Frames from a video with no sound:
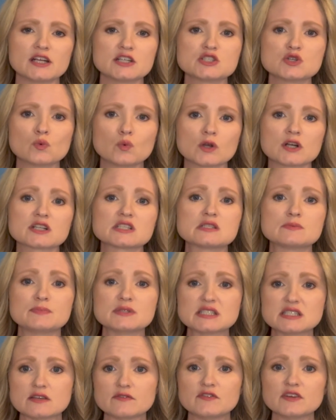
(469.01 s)
to work
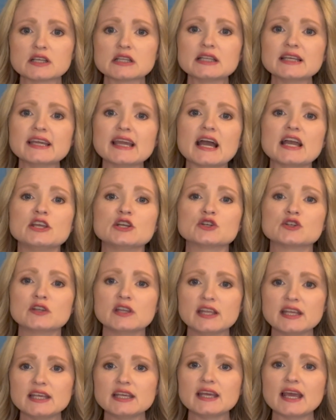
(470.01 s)
specifically at your knee,